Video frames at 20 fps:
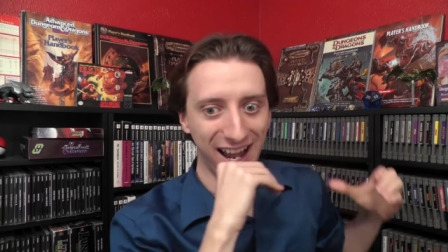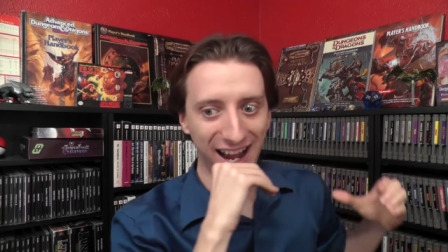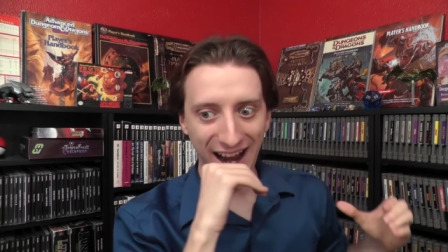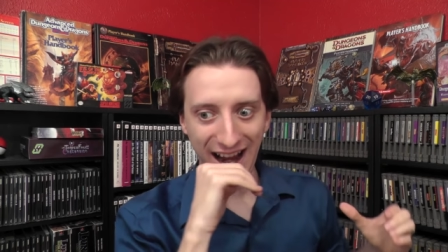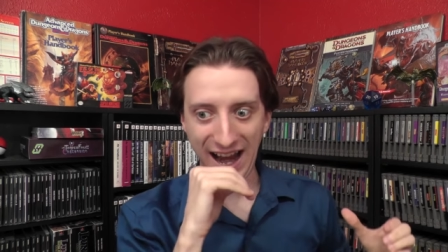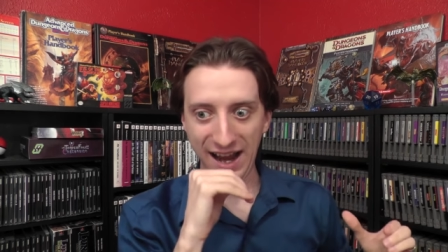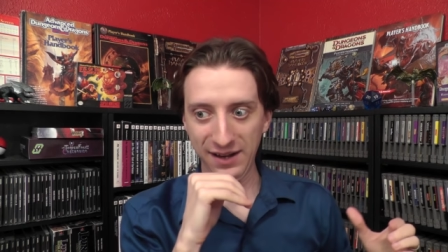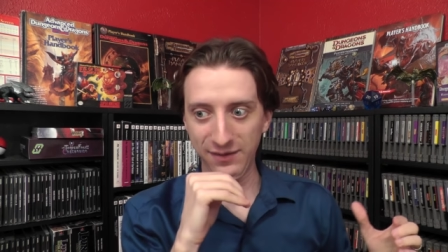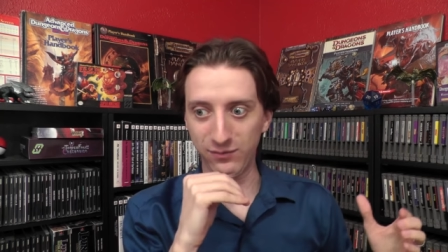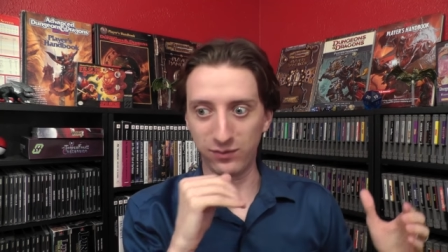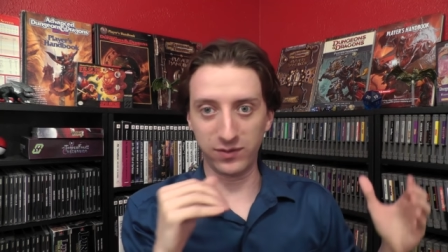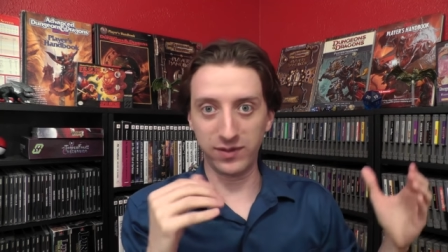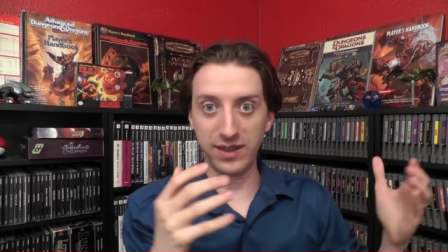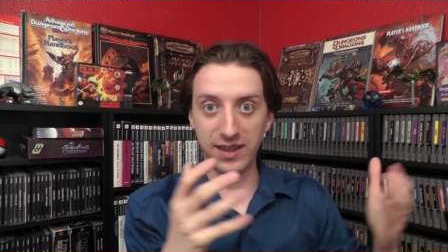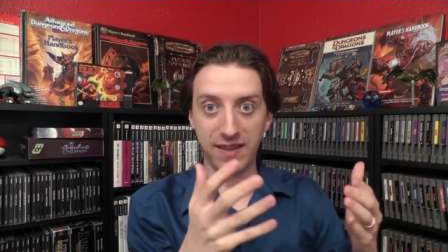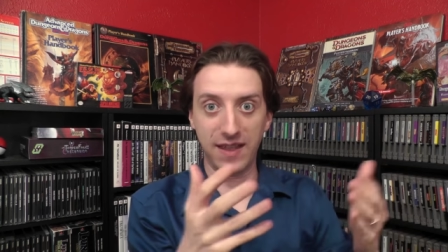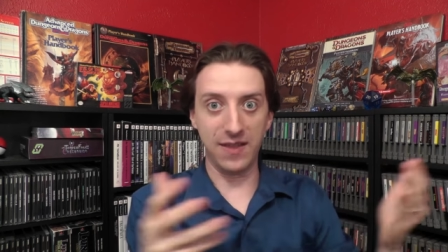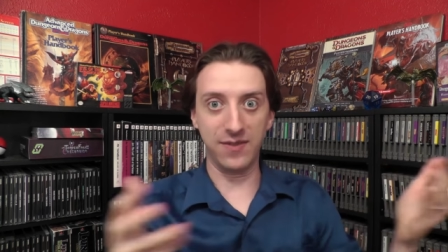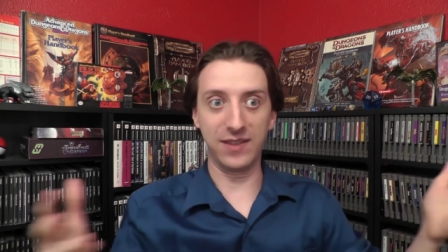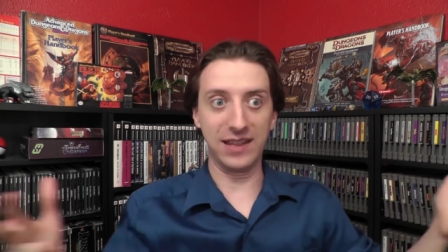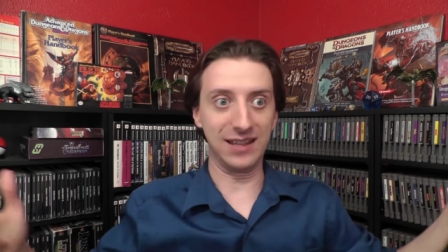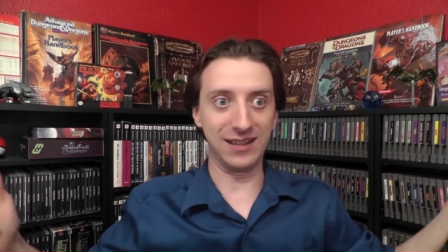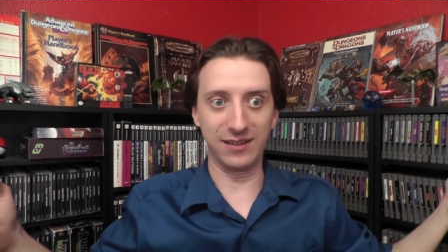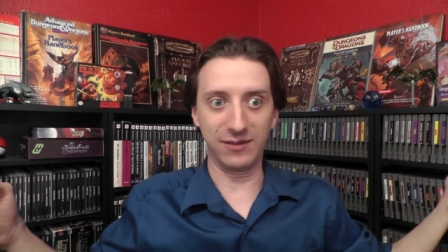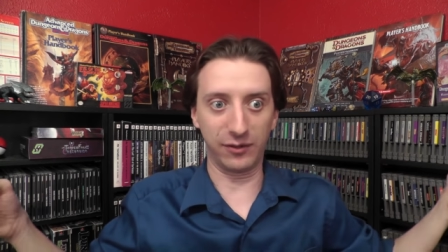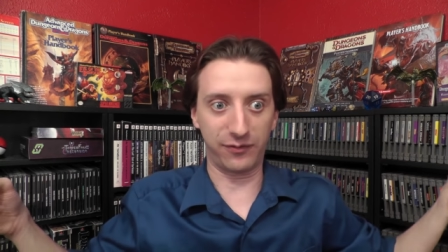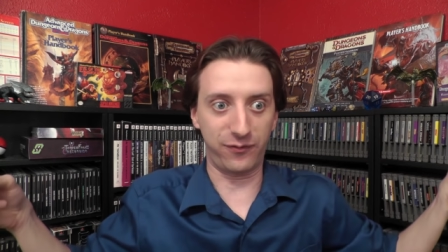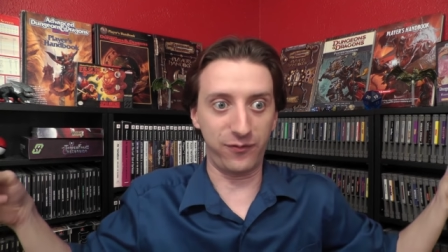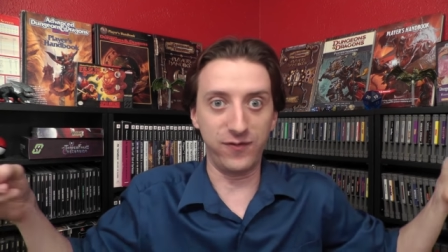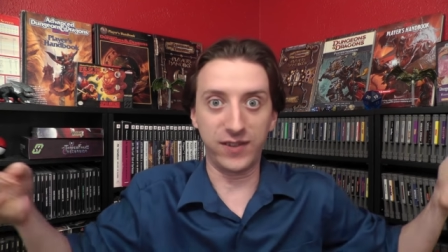And then
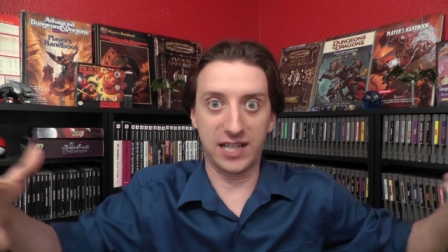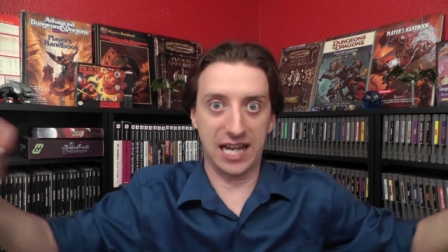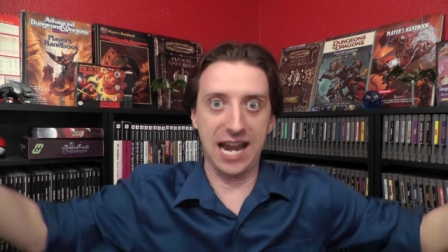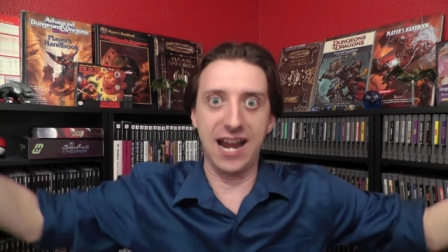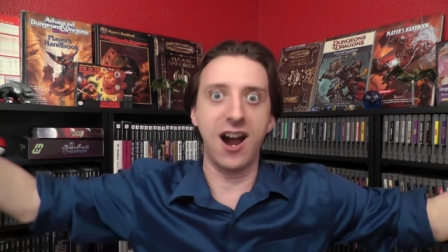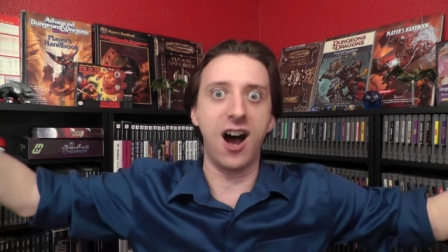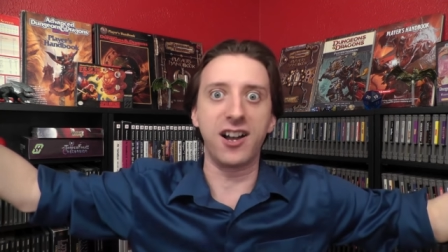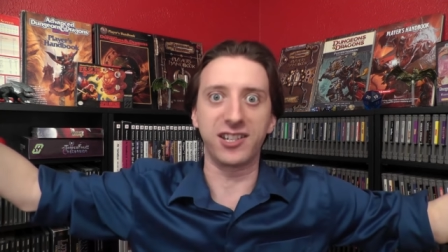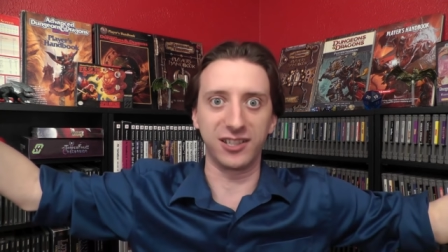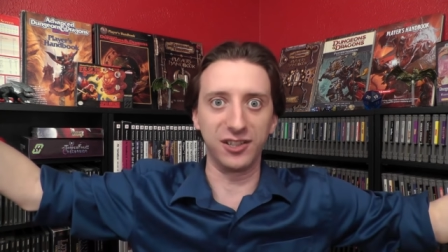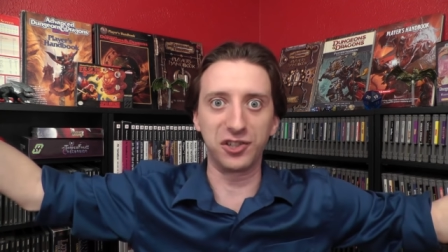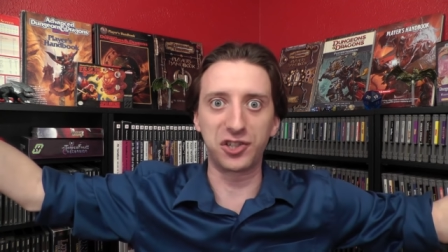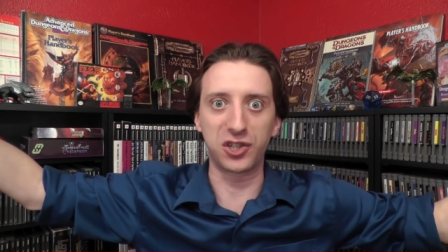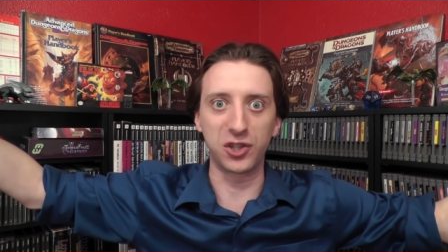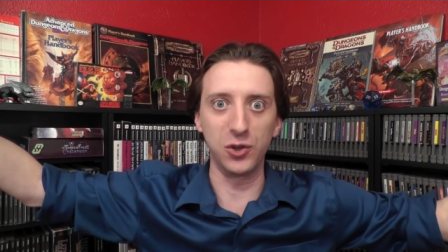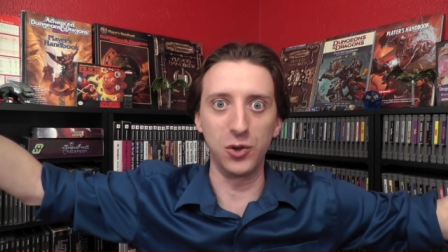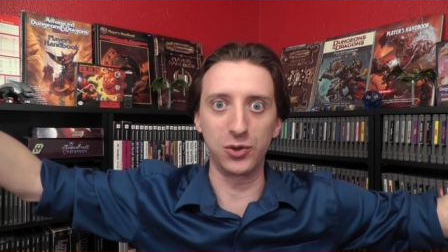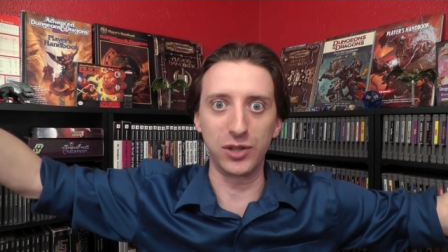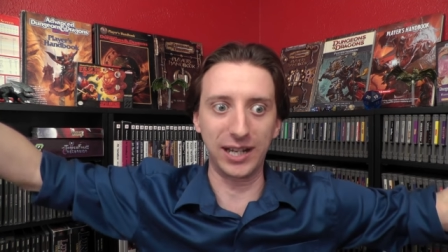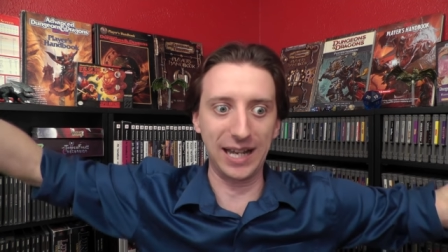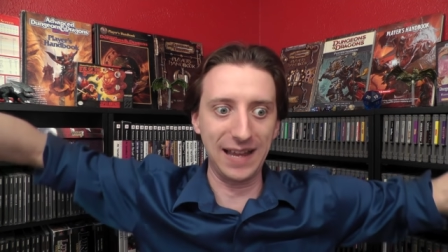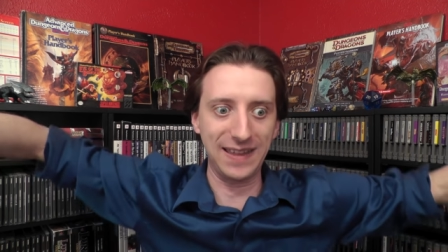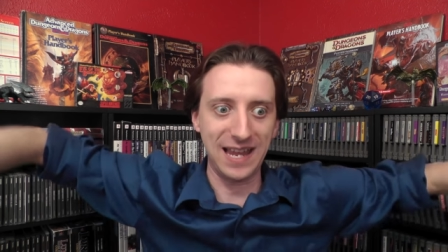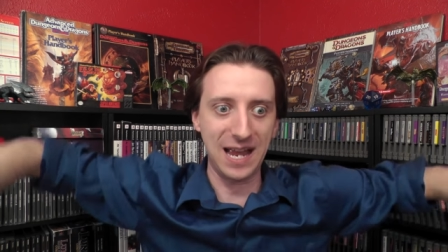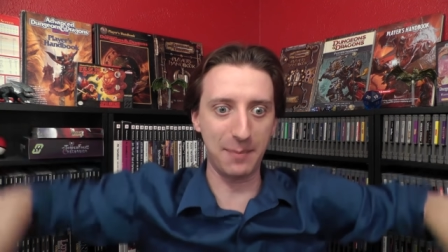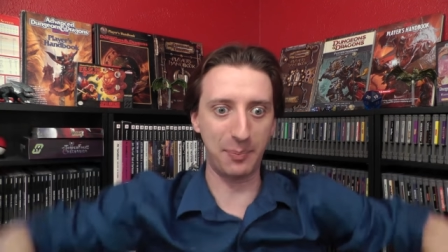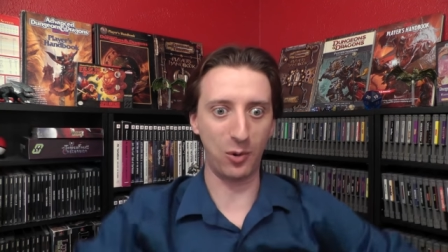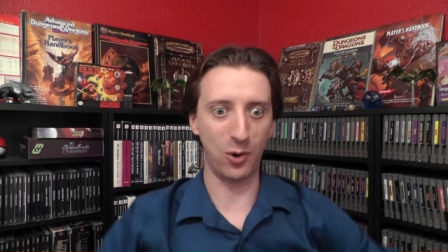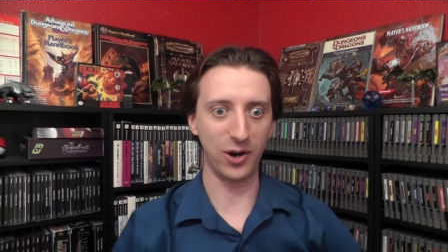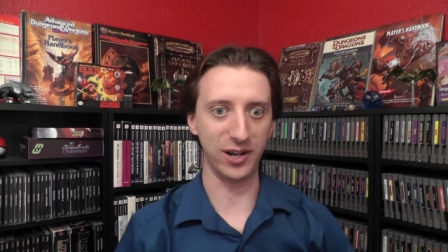the chaos ensues. Like, at
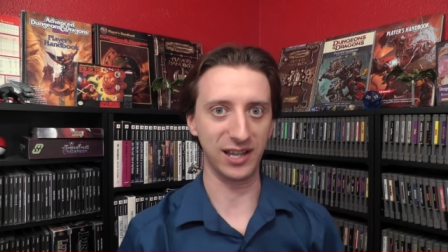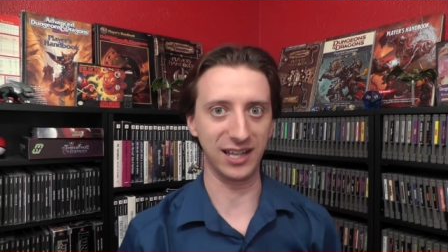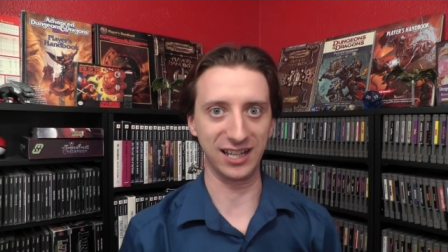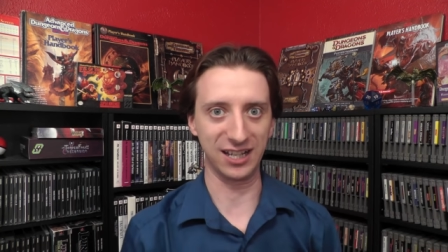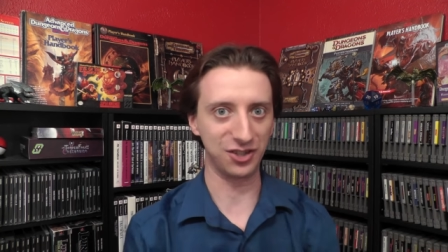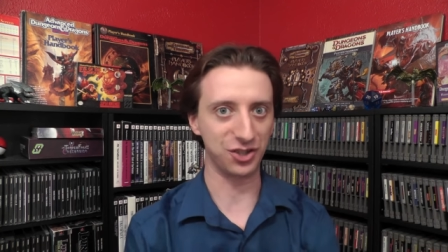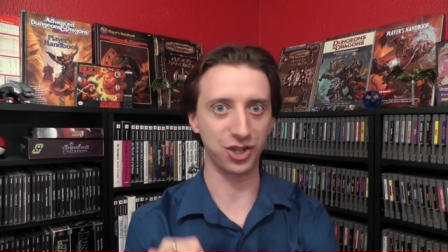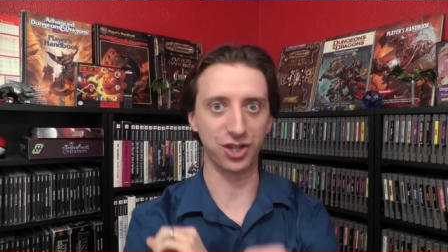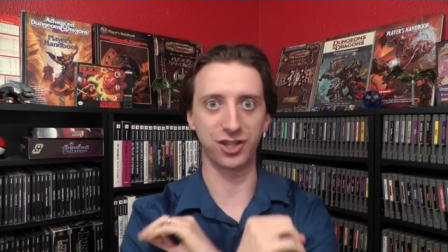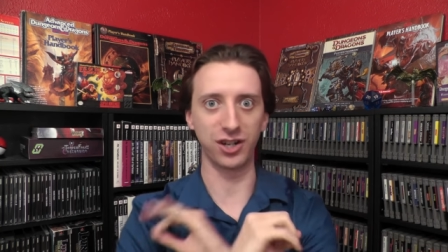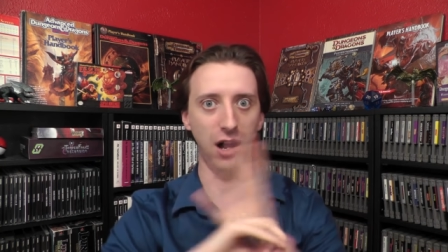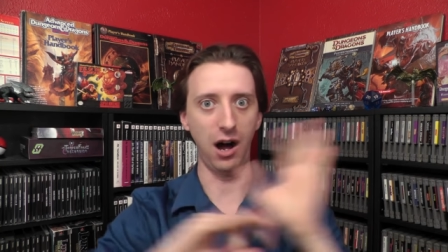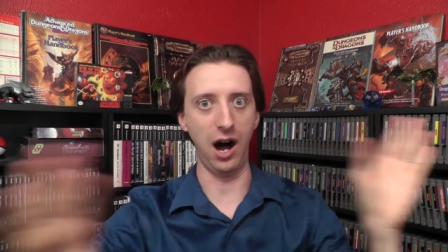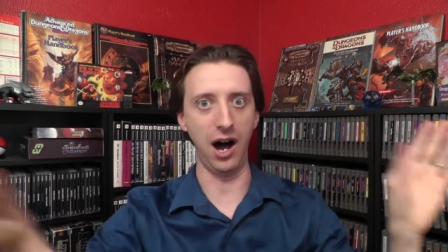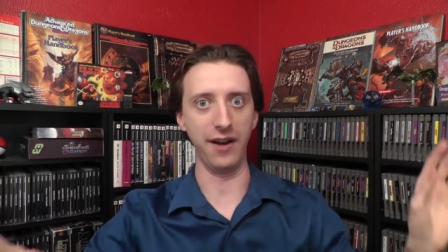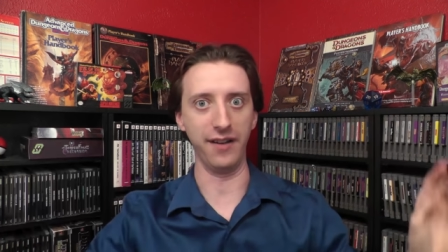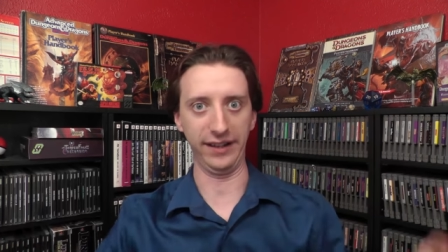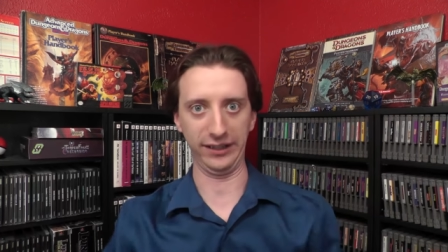that point, like, it's just on.